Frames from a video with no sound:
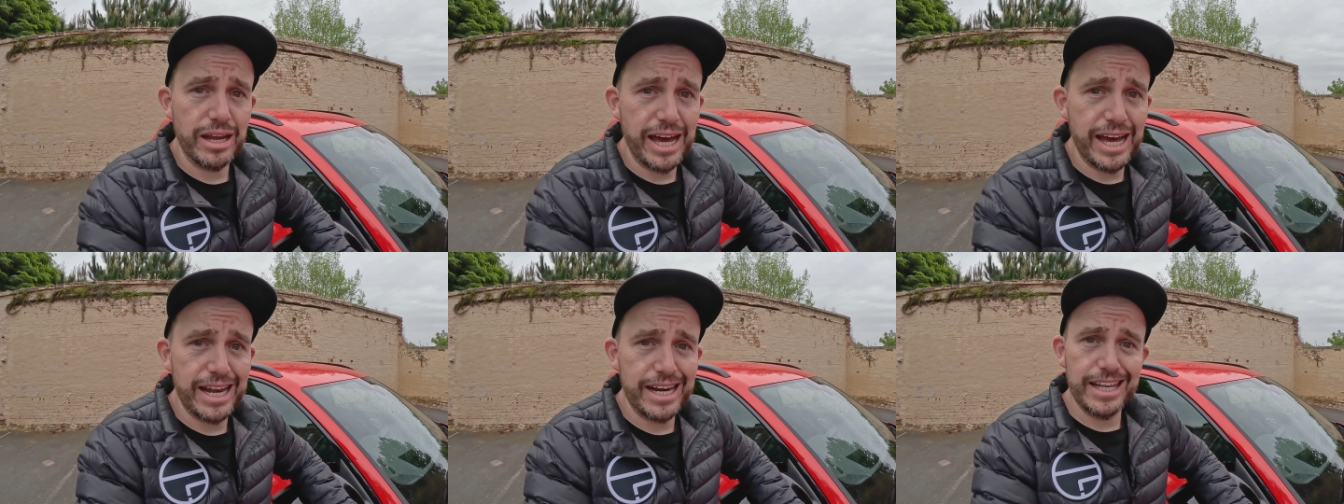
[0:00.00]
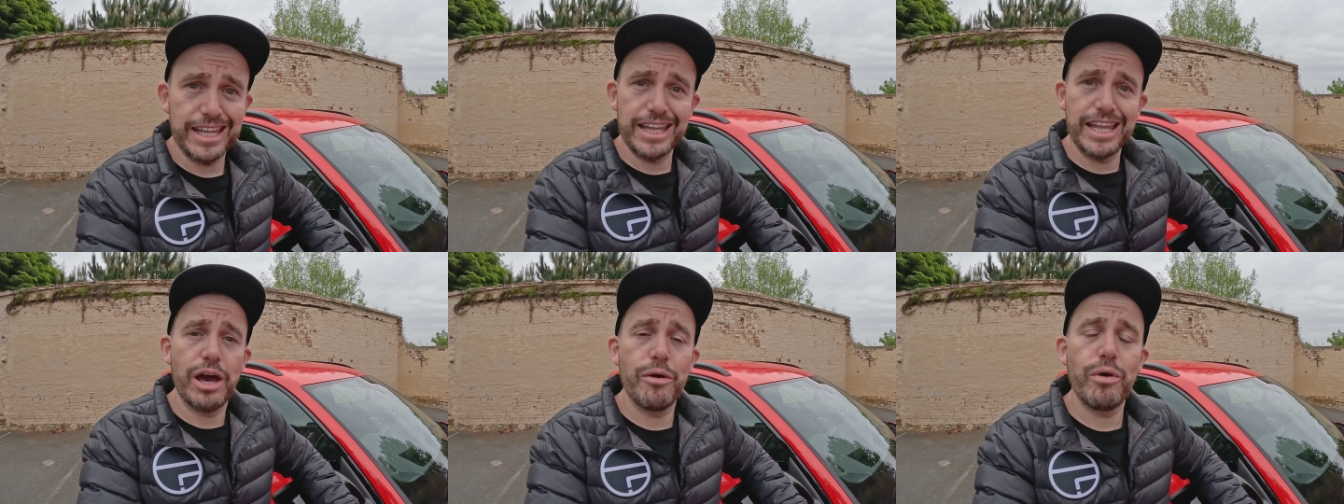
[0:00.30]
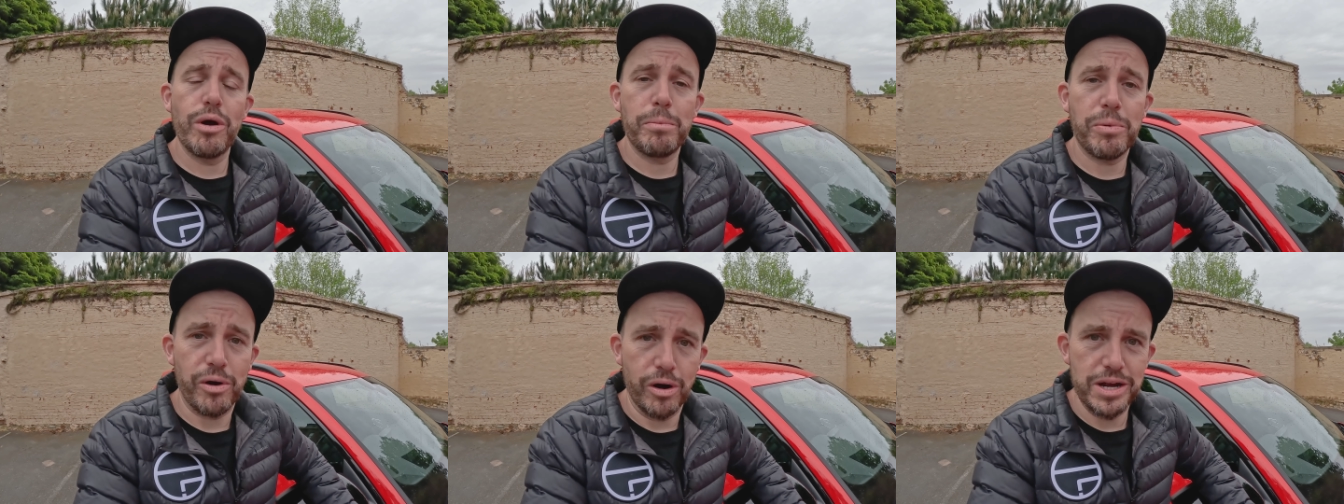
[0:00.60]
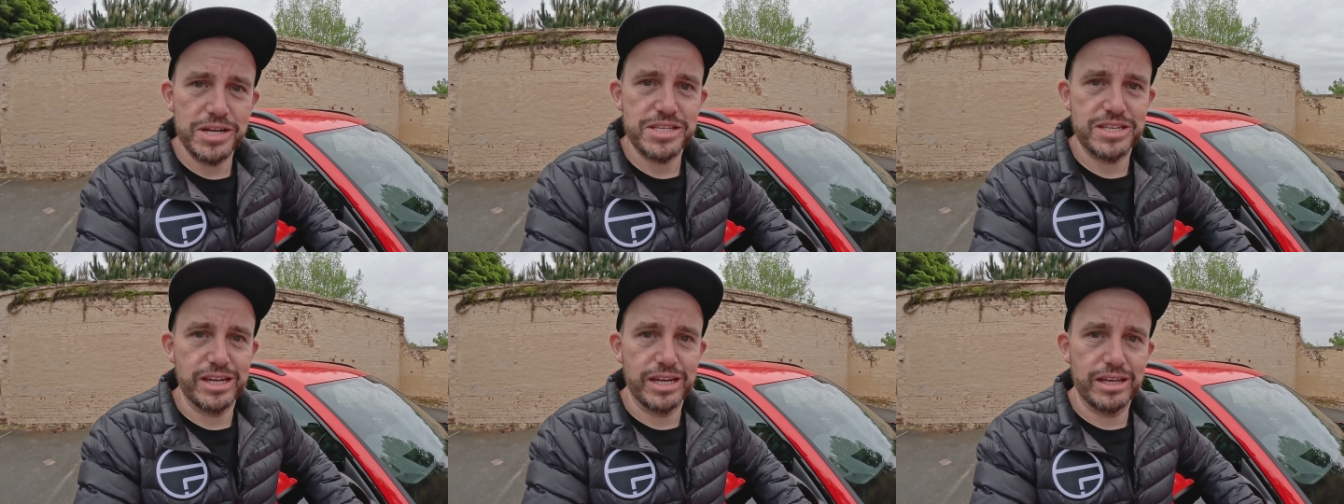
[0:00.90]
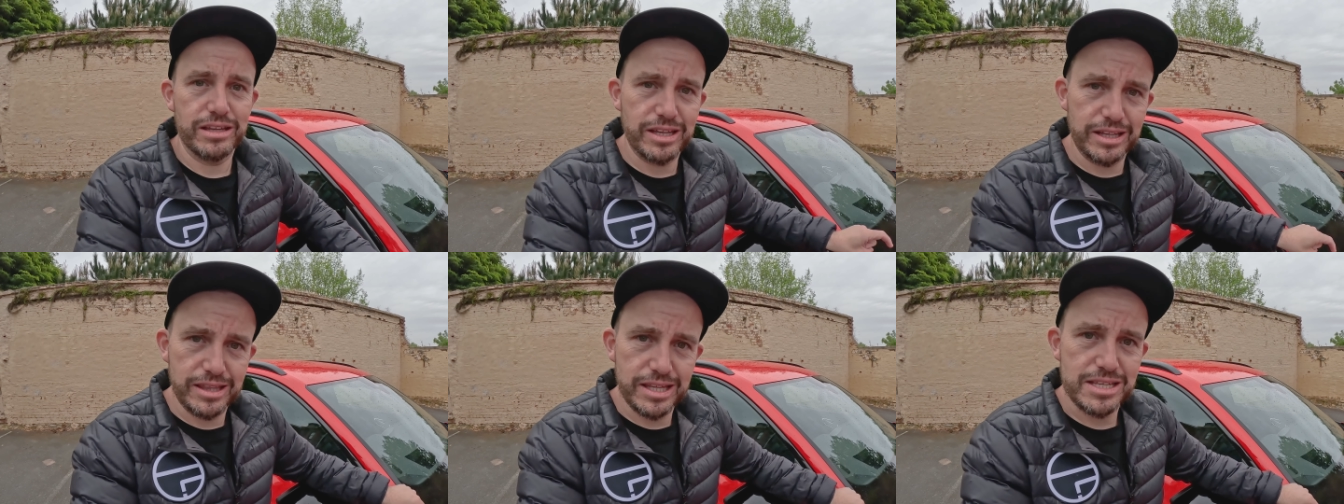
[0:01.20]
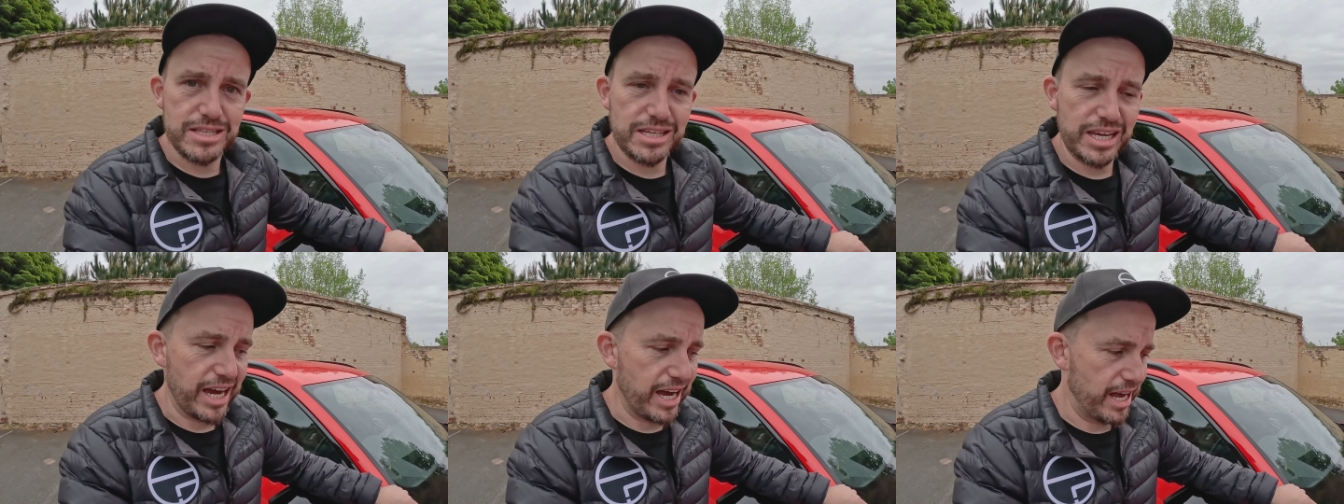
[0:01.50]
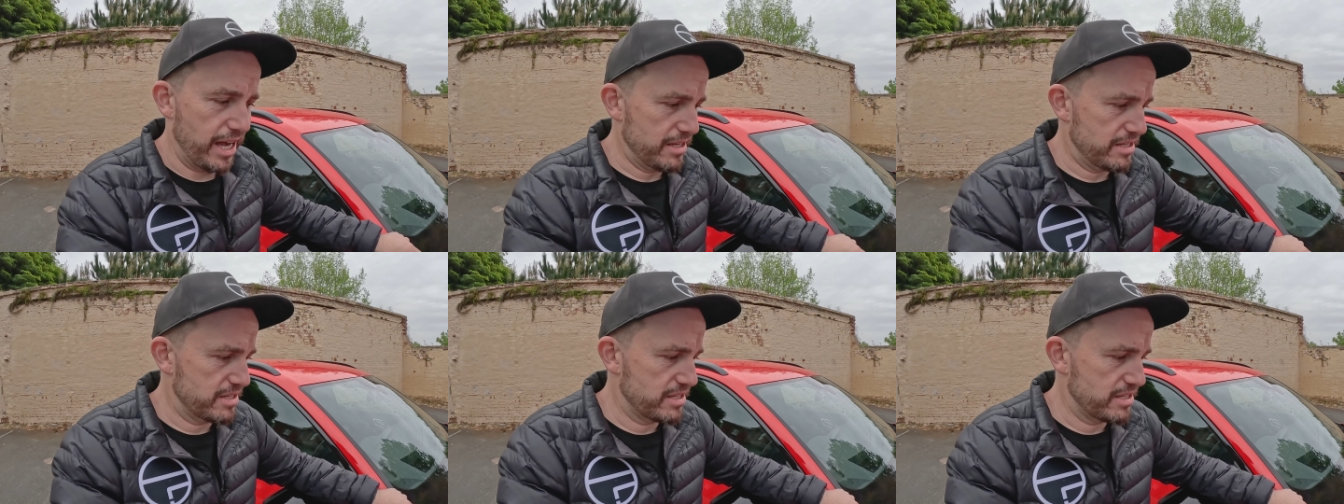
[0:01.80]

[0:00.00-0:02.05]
at lower pricing than this car.